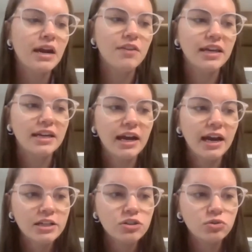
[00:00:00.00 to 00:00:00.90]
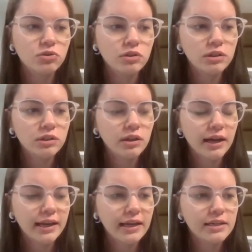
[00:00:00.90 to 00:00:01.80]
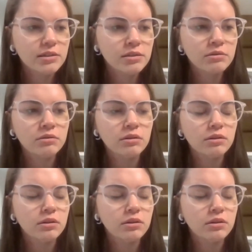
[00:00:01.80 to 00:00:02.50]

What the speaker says: And then in high school, I guess